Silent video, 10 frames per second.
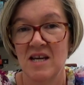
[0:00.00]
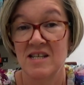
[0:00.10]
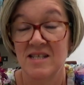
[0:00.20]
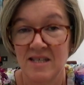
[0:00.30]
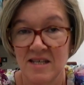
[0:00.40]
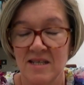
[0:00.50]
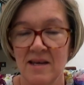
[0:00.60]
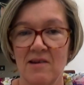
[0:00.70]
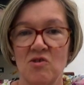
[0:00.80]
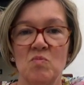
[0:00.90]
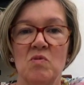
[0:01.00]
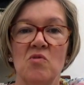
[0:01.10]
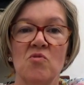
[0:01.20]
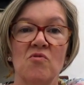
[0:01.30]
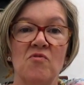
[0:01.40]
a detailed
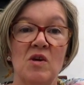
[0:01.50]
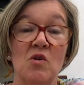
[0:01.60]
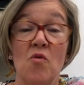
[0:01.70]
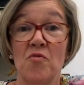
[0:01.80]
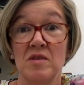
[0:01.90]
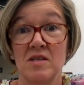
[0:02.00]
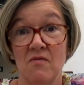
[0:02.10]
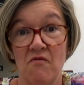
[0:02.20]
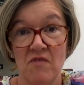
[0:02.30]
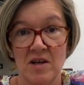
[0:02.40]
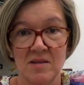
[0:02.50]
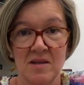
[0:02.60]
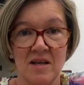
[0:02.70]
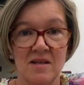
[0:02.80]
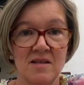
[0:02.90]
biography of this
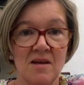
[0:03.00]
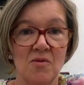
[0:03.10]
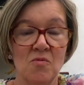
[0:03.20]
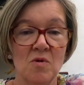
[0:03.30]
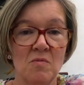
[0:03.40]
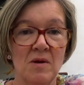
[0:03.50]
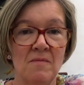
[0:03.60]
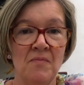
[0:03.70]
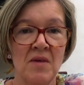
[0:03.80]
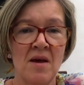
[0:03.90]
fascinating woman.